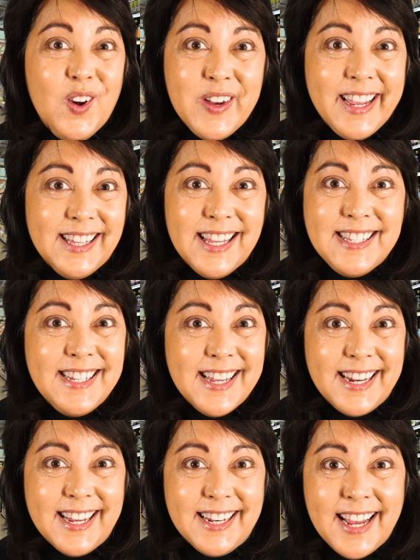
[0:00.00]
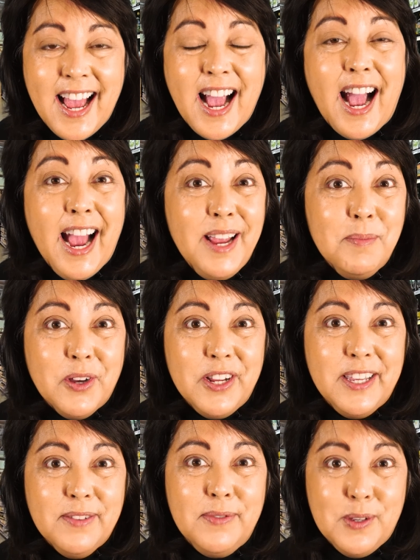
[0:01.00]
Okay, let's hit it. I am
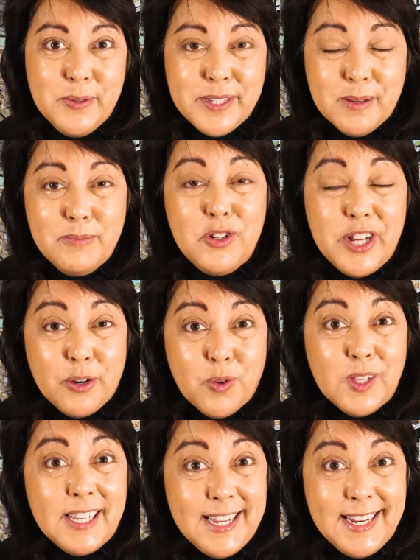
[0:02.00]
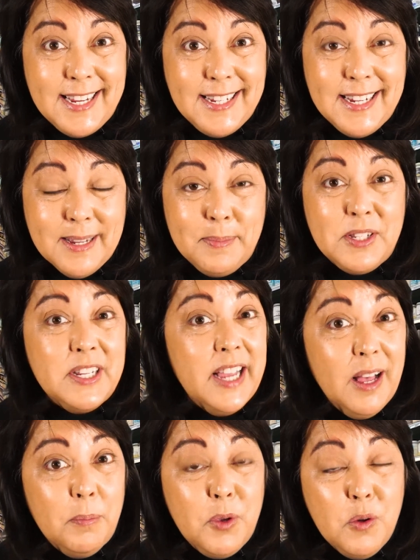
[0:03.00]
going to give you some general eating tips to
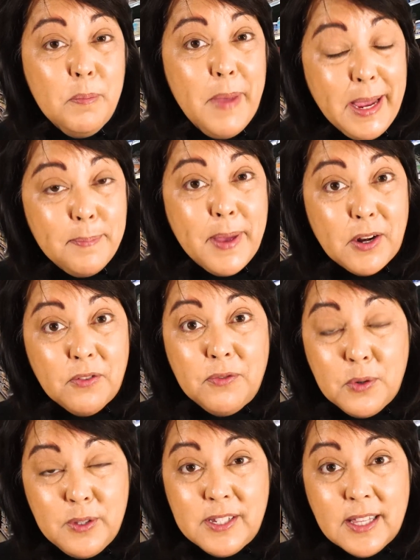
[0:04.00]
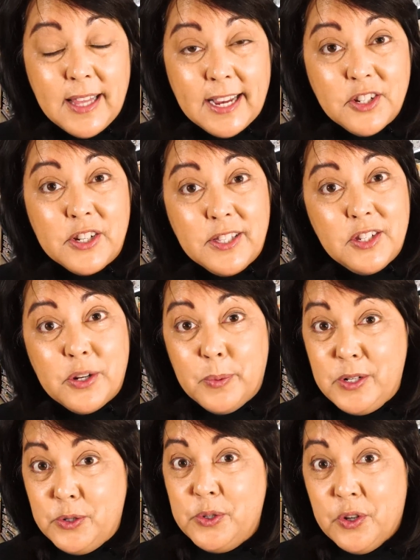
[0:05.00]
help you make better food selections to
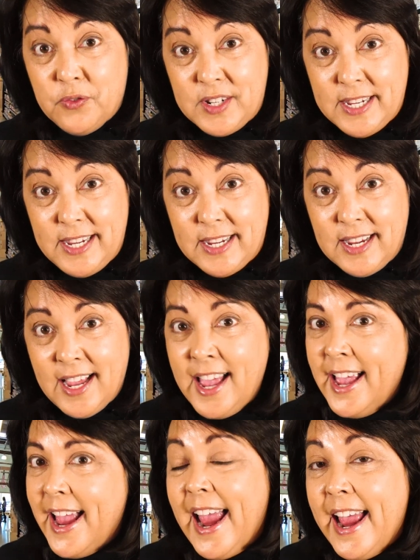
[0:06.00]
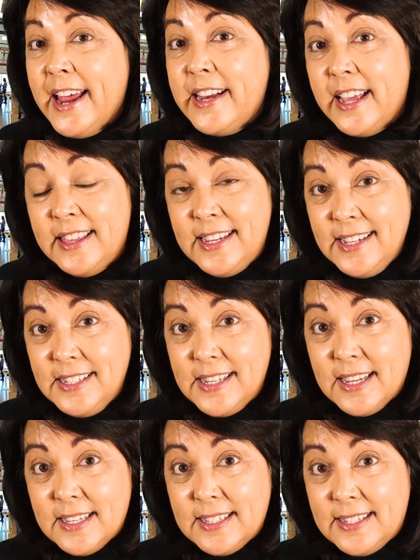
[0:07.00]
reduce your fatigue. And these
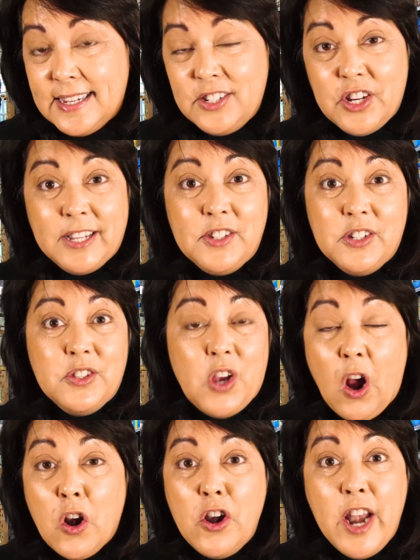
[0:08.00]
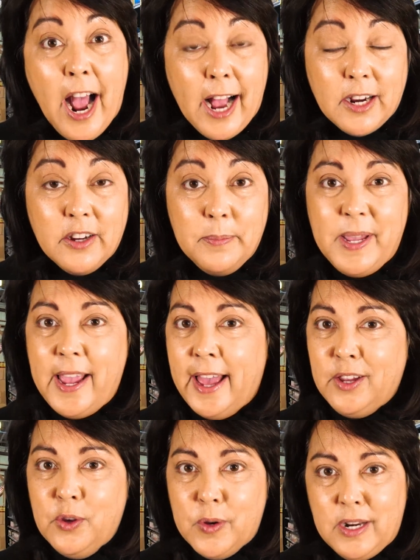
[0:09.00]
suggestions are not going to be
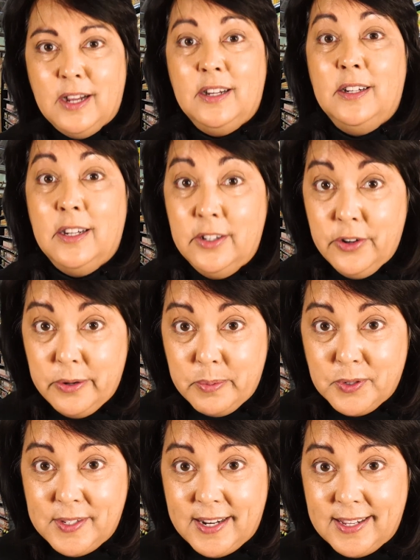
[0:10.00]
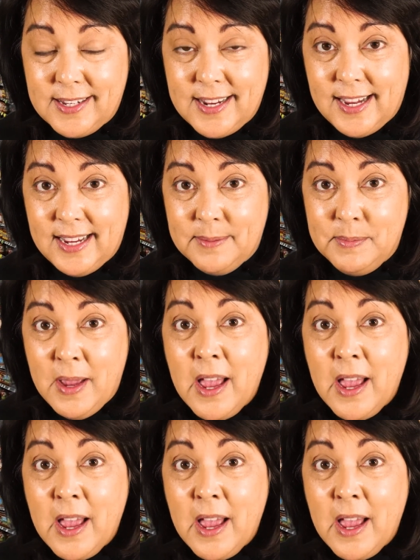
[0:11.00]
accurate 100% of the time,